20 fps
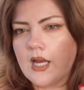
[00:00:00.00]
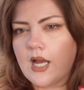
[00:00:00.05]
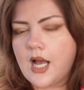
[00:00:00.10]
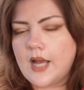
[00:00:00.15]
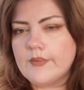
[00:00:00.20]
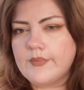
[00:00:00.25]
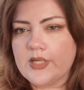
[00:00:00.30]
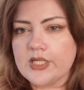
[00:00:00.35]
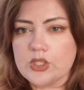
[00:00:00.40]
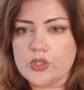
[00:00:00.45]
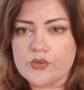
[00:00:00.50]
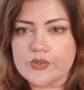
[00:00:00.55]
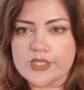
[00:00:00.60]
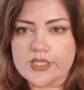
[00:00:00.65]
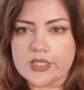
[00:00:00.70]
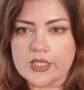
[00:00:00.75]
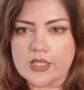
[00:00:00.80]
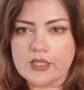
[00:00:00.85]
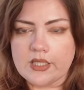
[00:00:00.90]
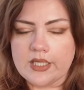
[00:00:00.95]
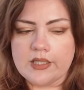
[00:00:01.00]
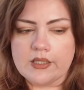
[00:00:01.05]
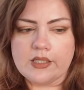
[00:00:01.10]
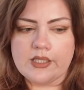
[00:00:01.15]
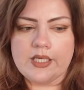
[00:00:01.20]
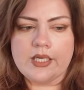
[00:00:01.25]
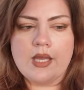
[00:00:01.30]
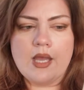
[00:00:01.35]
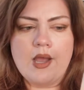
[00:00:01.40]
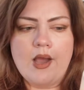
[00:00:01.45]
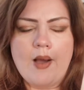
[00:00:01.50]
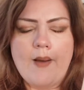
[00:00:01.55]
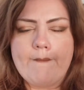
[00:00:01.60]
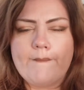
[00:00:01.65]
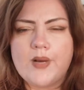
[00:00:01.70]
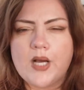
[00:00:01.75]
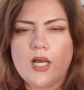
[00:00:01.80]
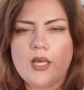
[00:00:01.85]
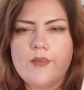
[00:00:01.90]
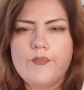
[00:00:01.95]
I've been using it lately,
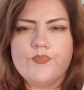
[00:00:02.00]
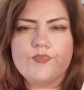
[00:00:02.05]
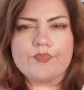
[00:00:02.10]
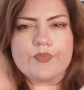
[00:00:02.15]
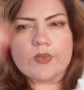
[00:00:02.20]
but